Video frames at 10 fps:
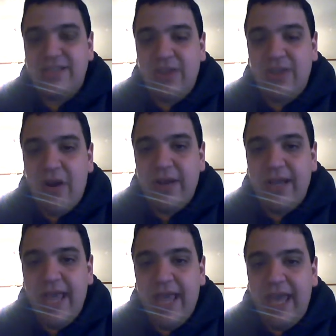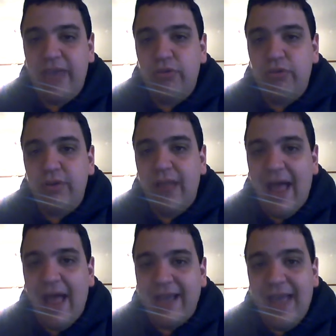started Andrew
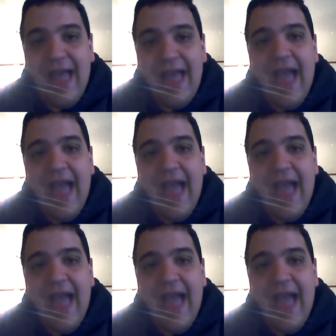Luck